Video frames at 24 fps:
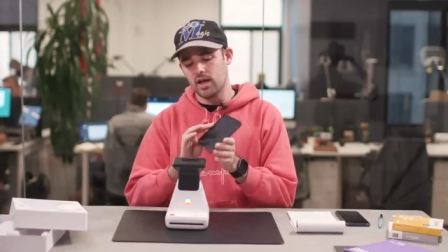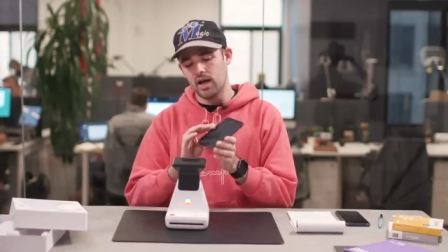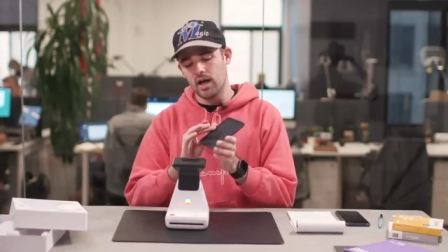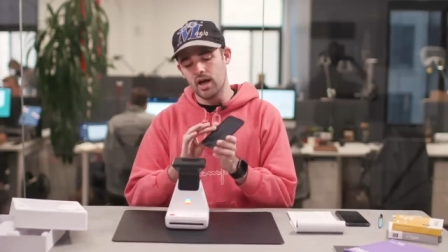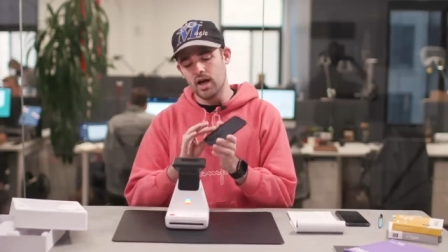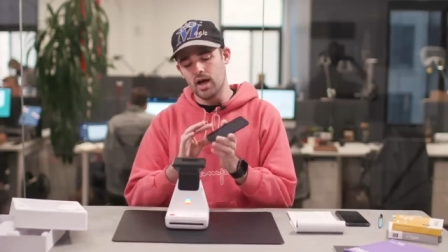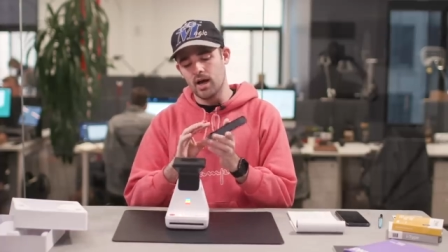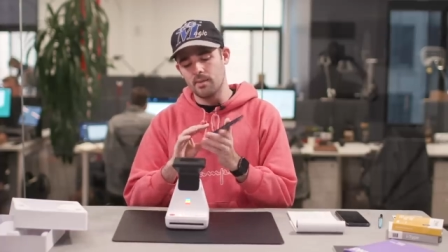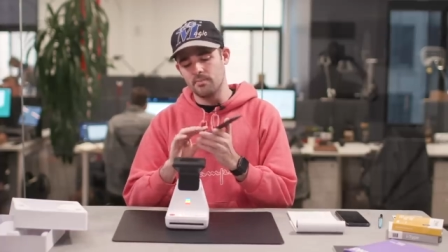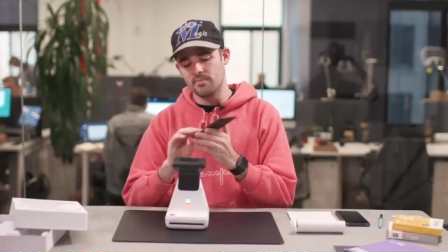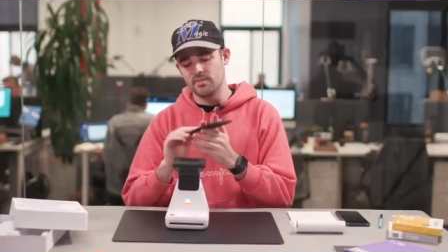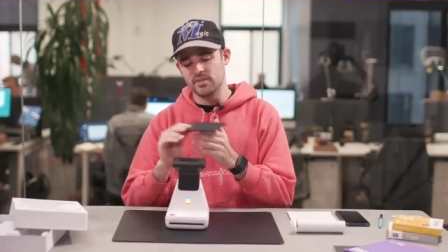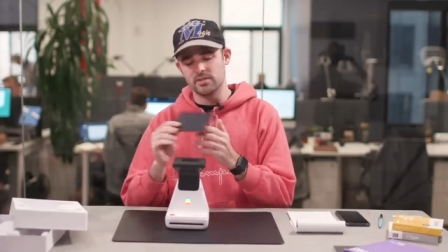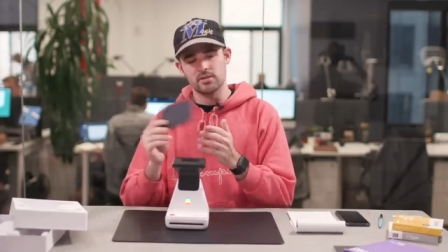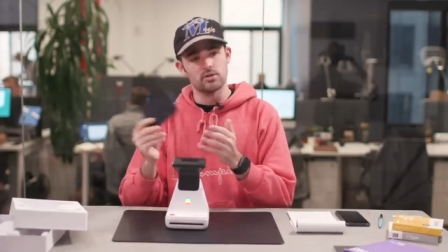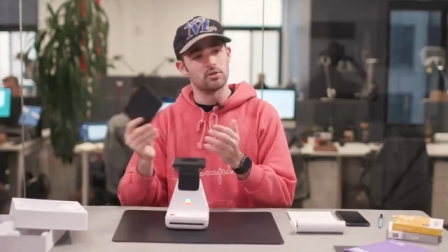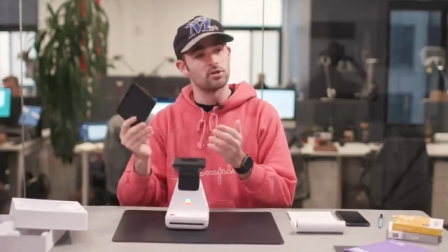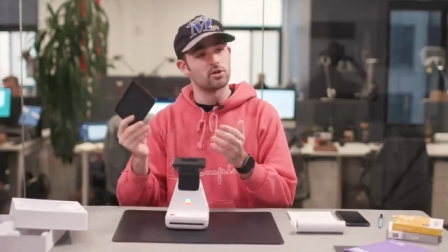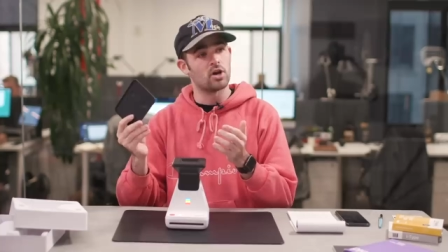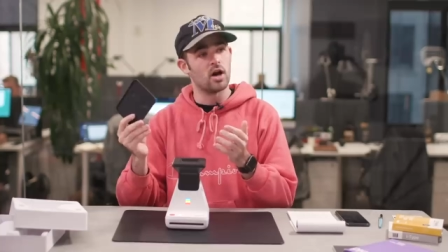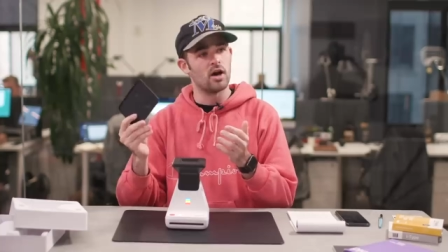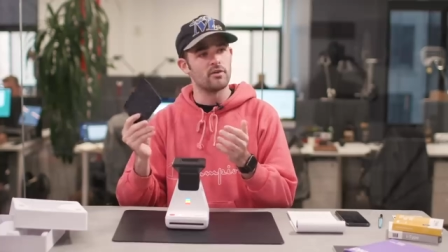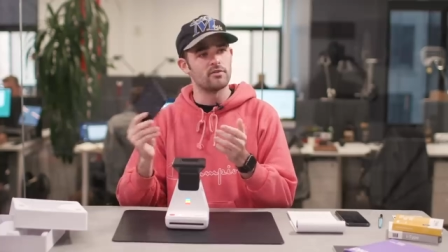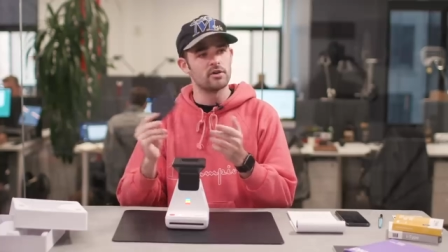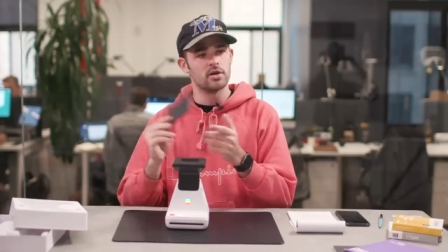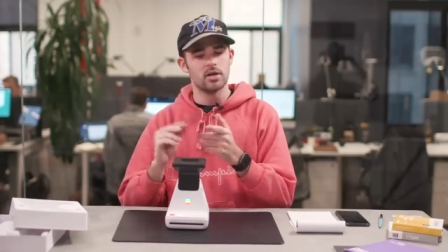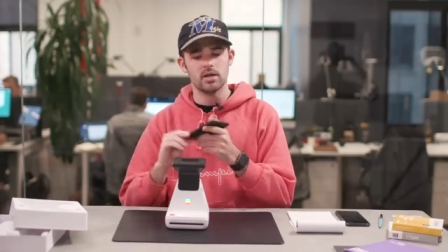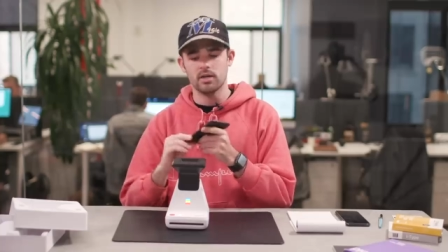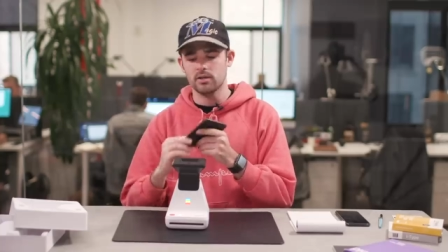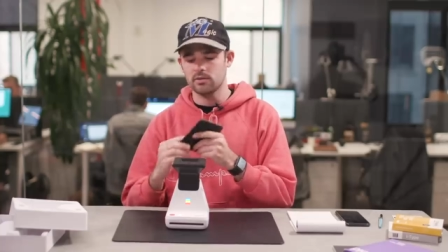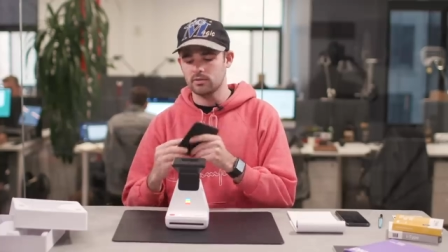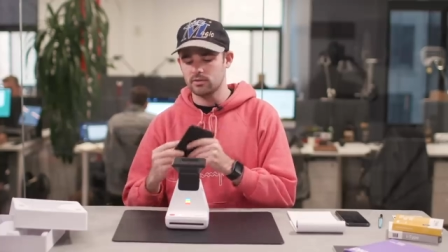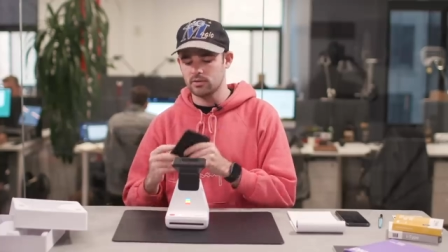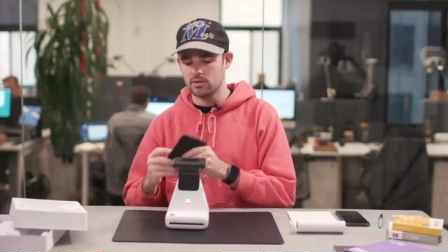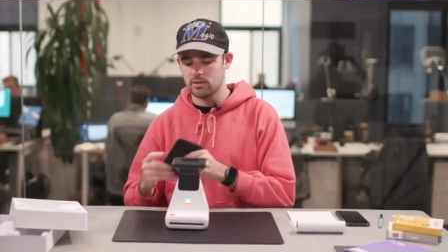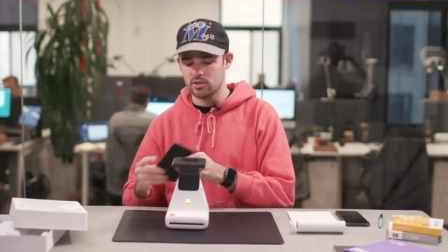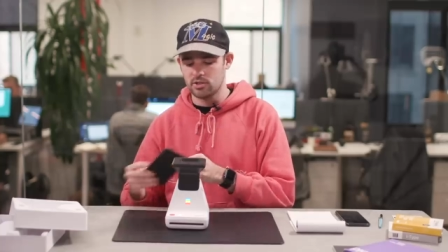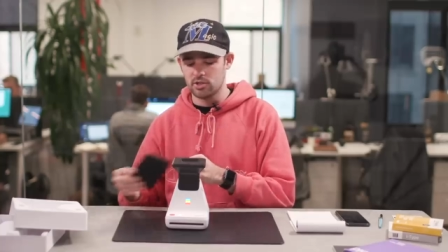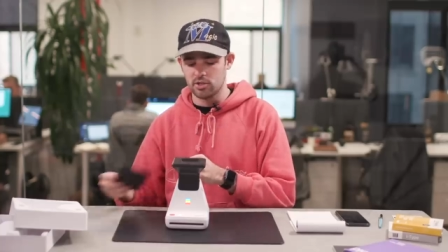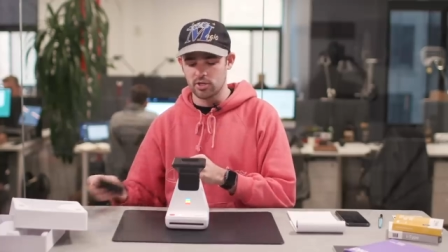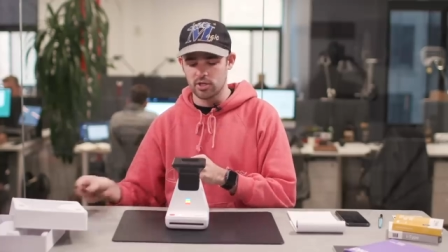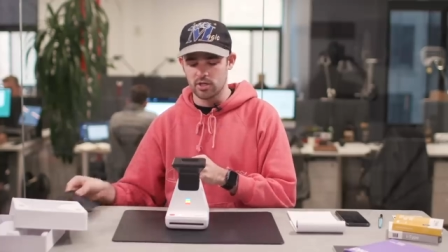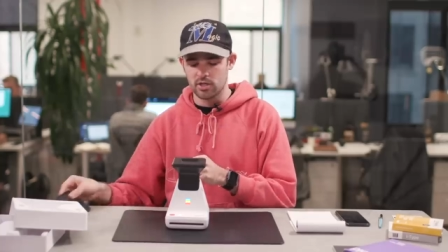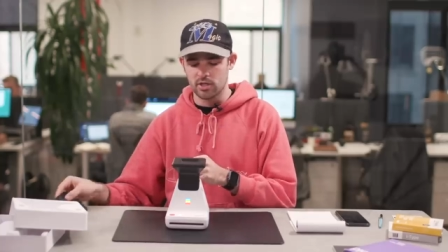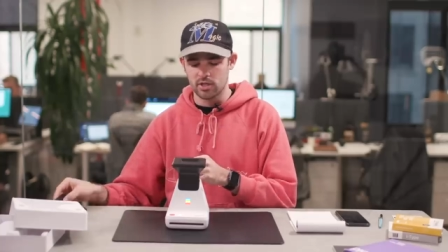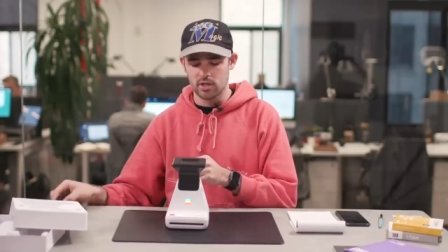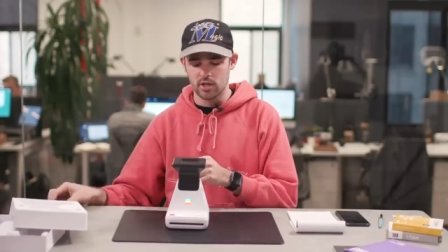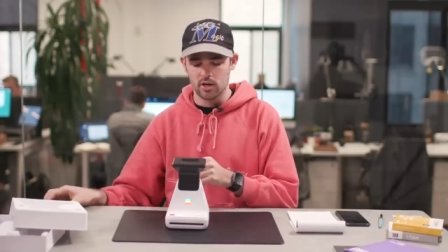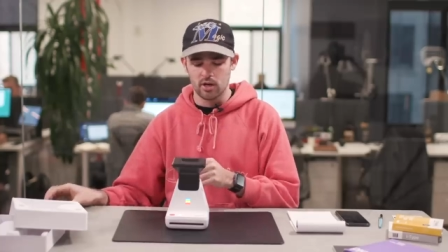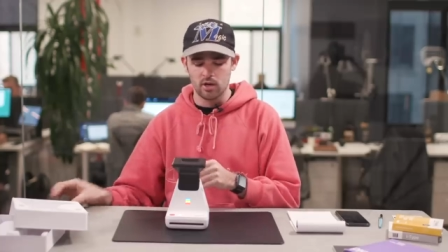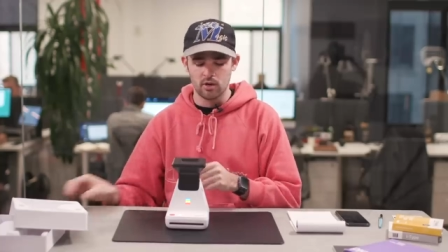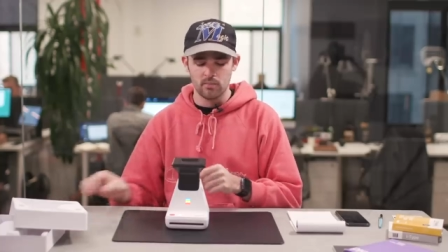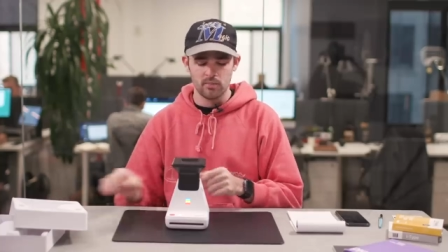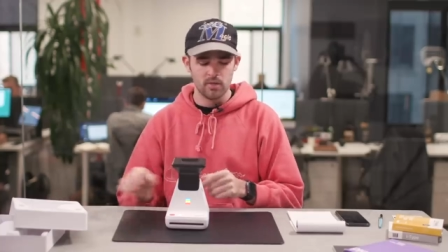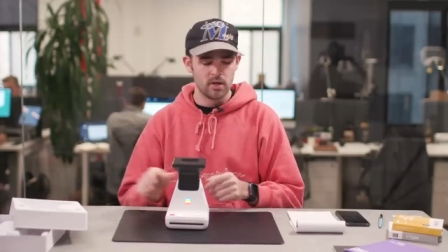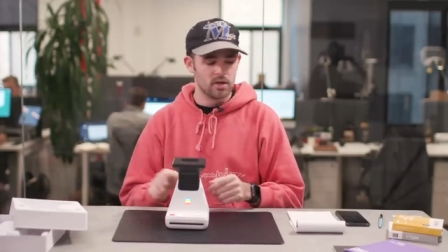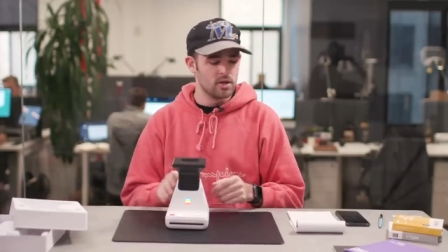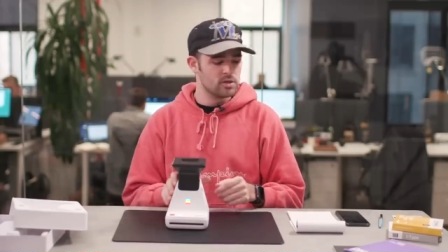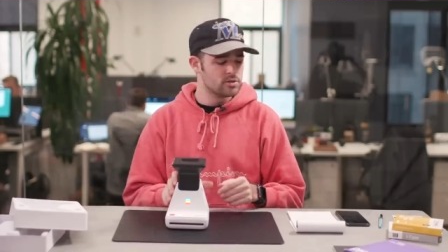um, this little cover, you're good to go.